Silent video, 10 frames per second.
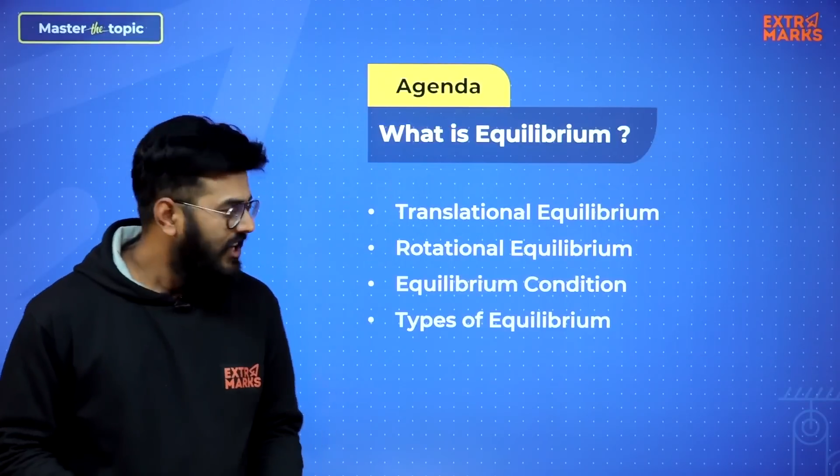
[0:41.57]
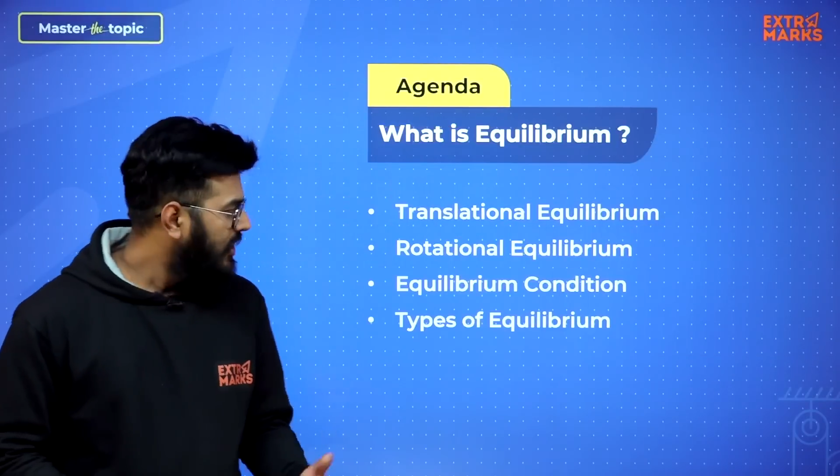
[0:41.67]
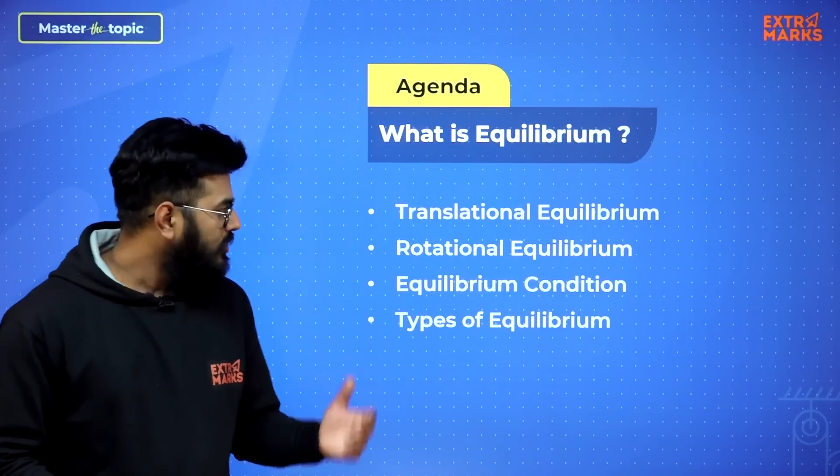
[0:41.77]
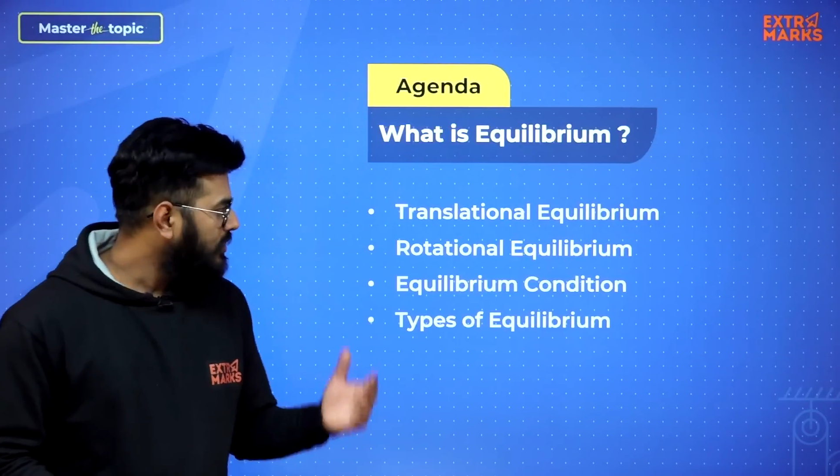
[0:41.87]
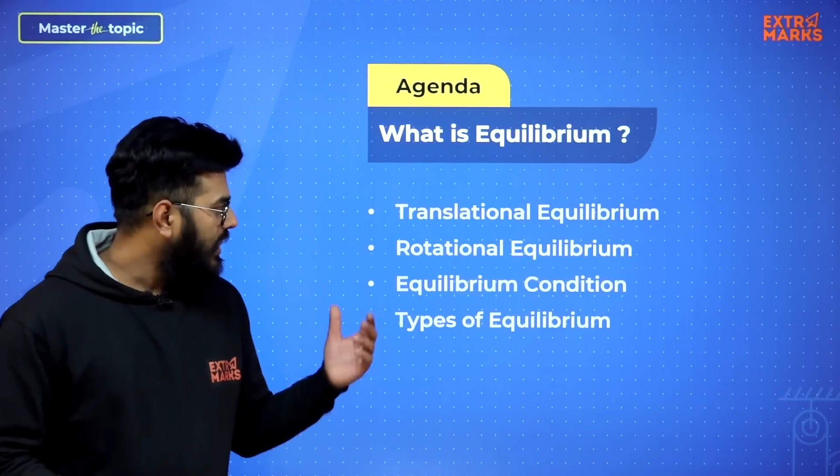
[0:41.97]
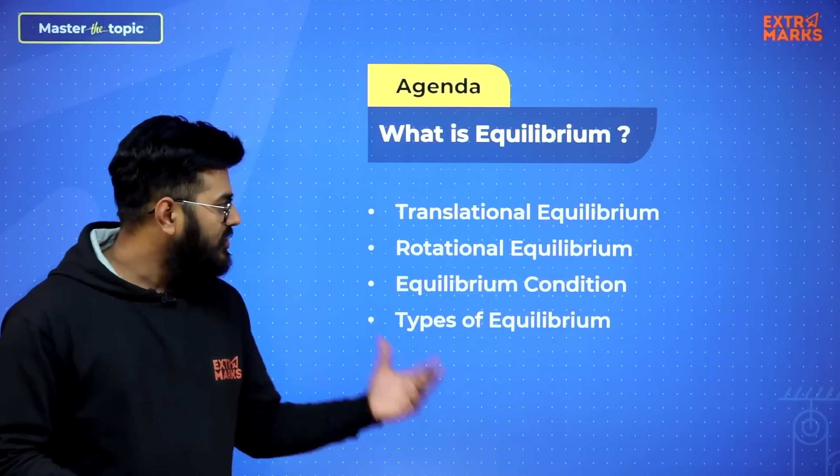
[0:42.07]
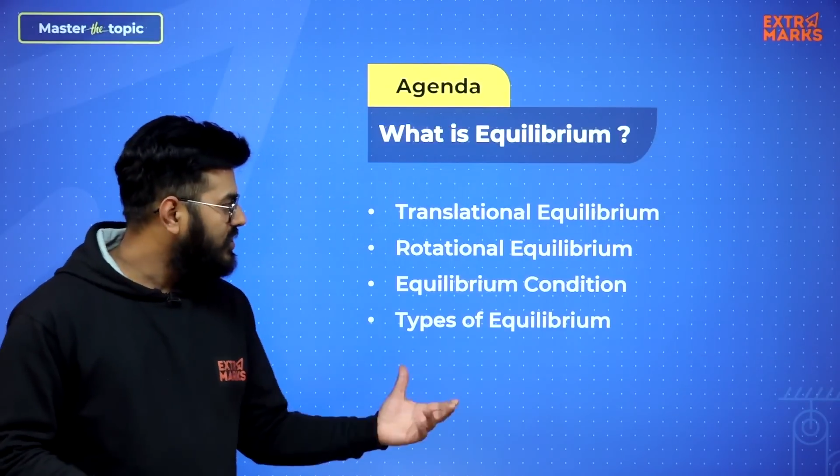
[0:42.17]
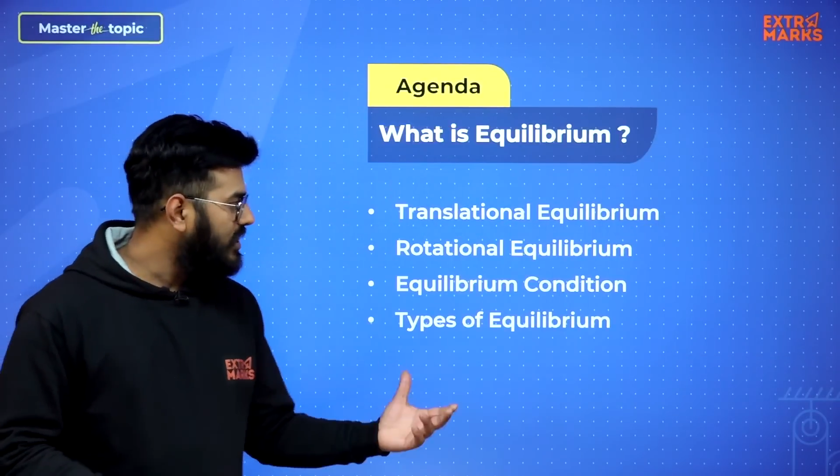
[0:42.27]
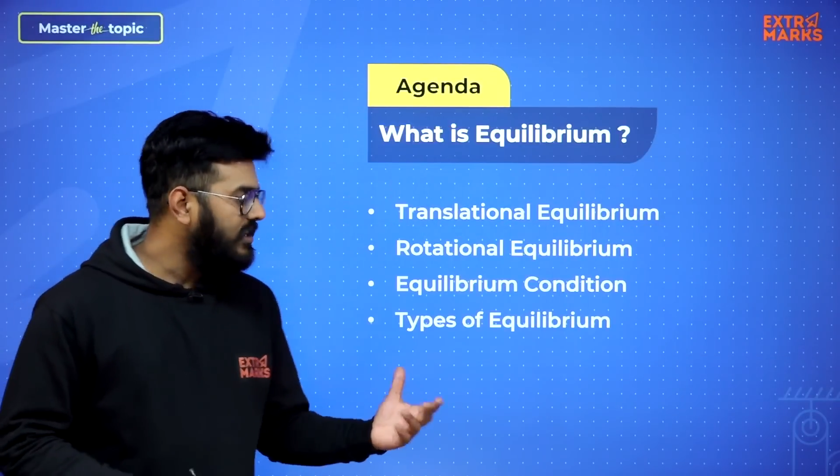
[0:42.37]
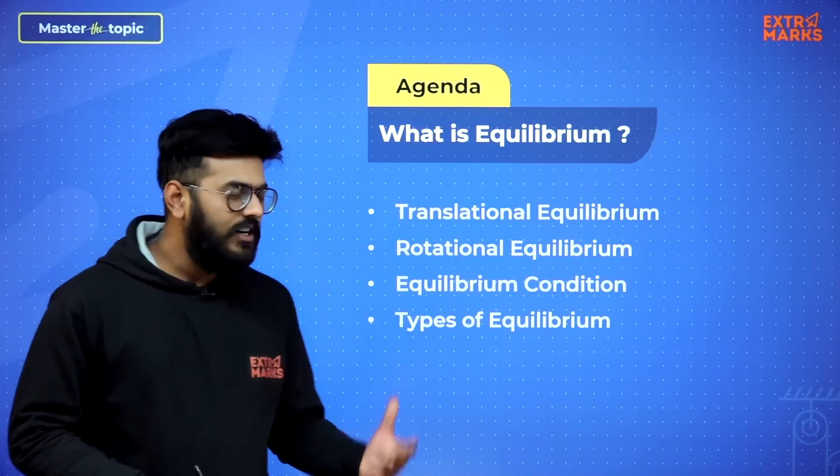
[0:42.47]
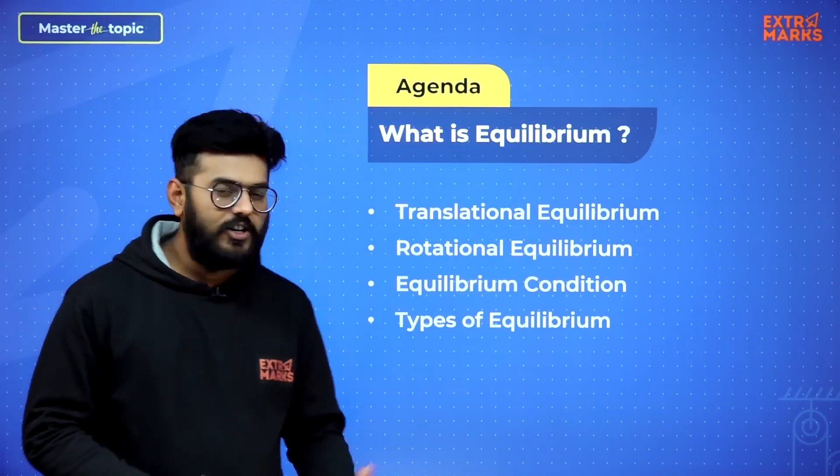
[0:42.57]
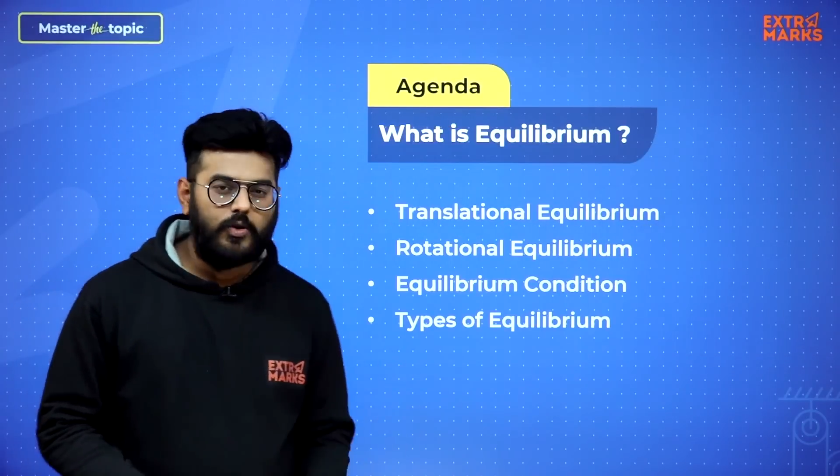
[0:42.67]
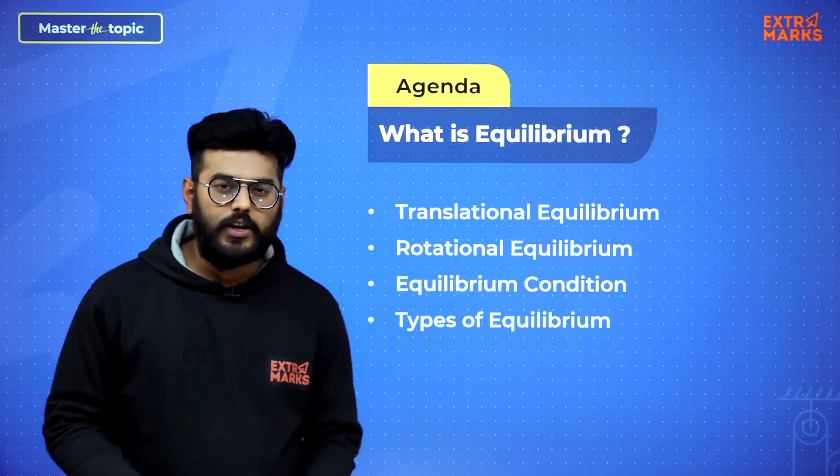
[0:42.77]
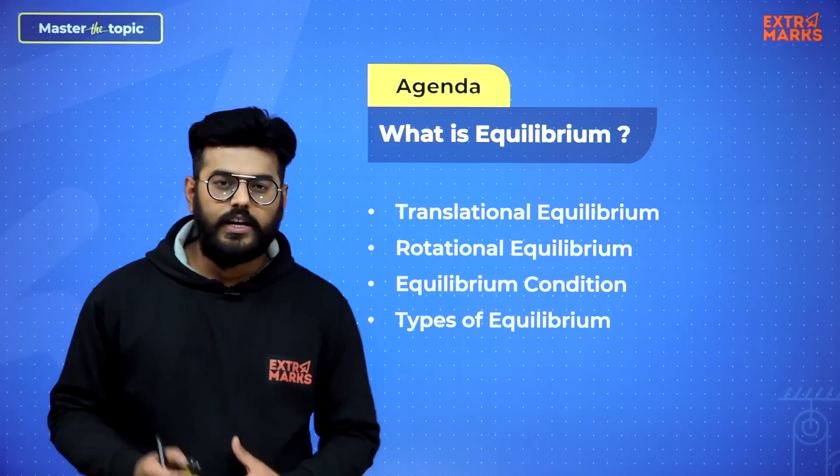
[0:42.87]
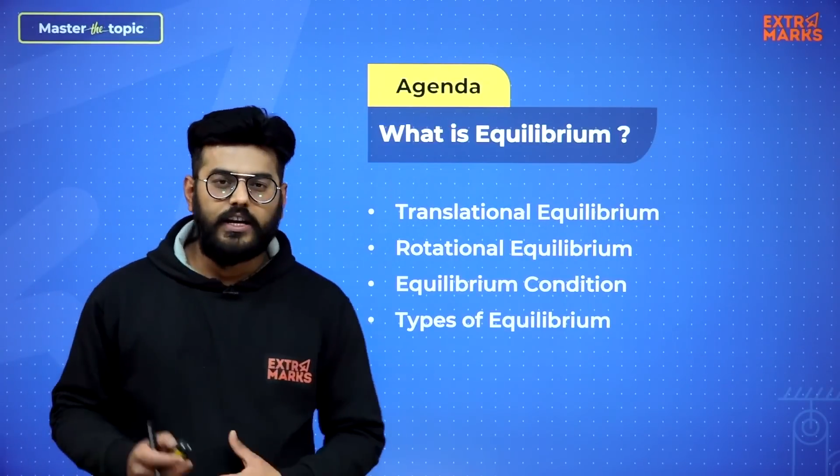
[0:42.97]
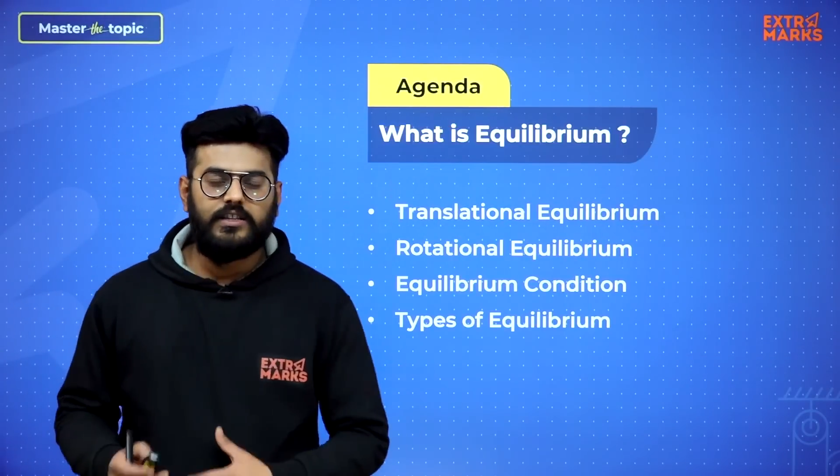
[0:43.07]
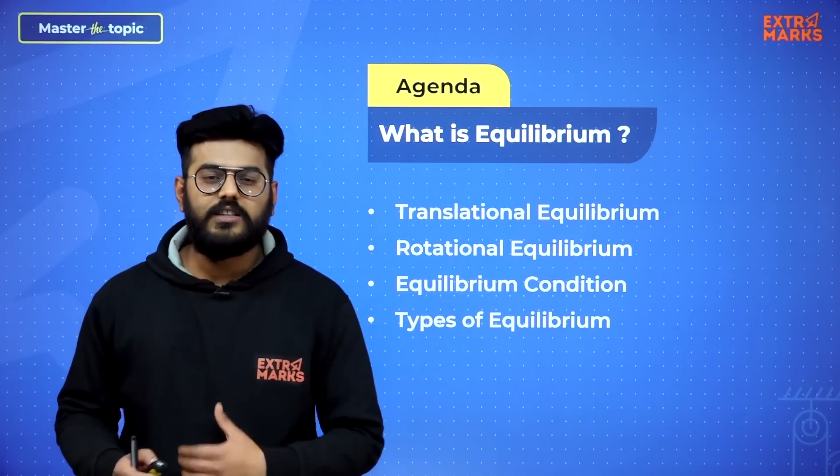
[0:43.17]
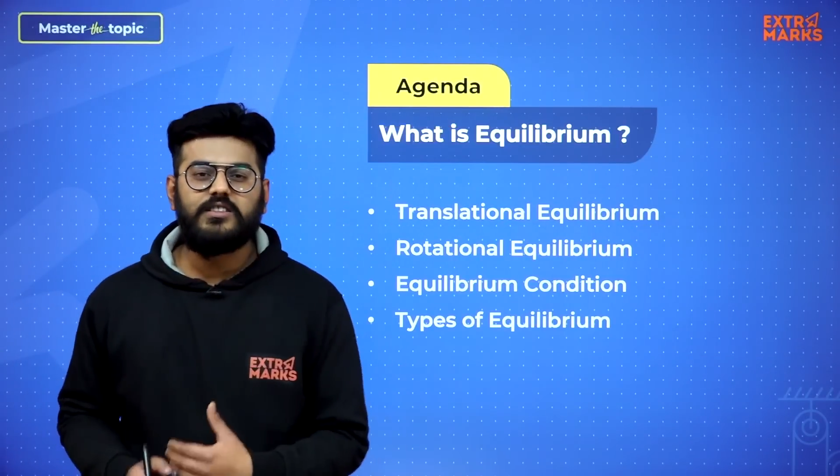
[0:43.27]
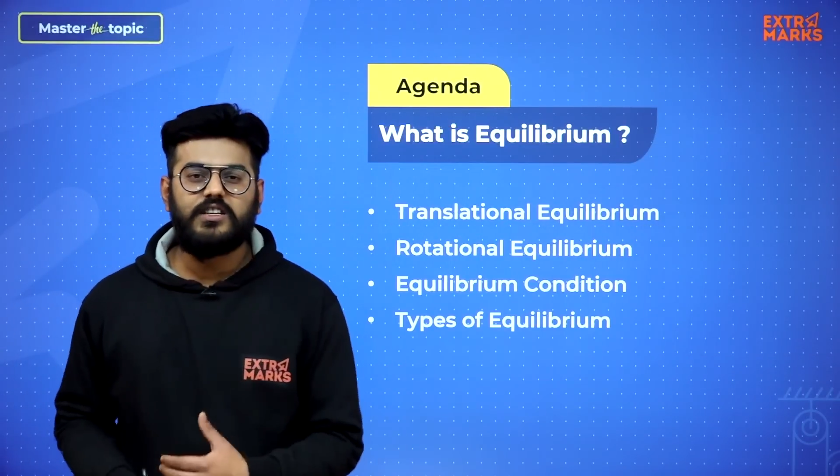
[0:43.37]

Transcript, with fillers: So the agenda today in this